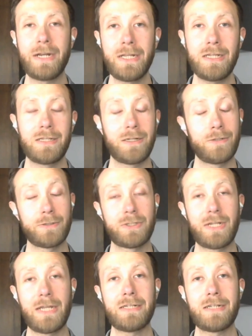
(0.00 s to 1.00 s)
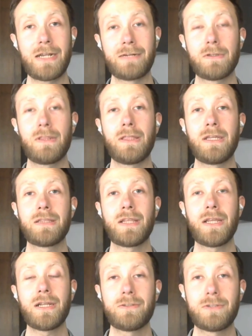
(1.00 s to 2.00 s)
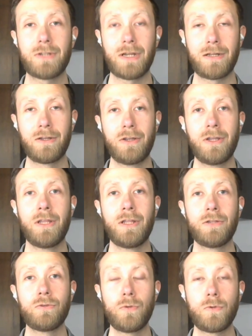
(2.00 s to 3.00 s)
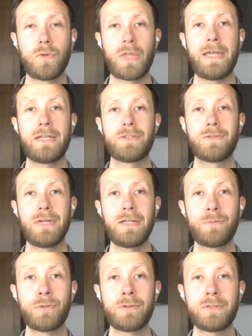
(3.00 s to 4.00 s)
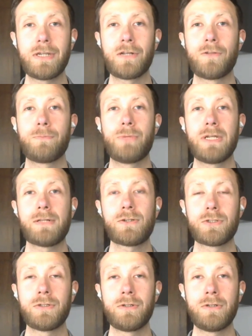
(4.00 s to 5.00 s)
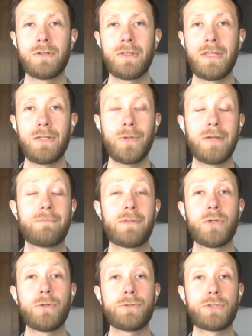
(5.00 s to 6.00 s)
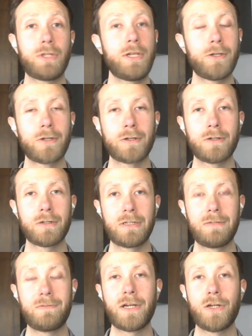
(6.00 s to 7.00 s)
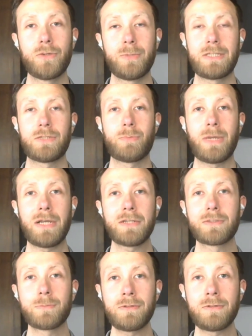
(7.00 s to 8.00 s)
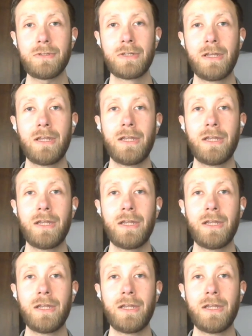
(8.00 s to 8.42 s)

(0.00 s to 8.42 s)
ready and understand everything that uh, Google has available to help make sure that you have the most secure environment possible.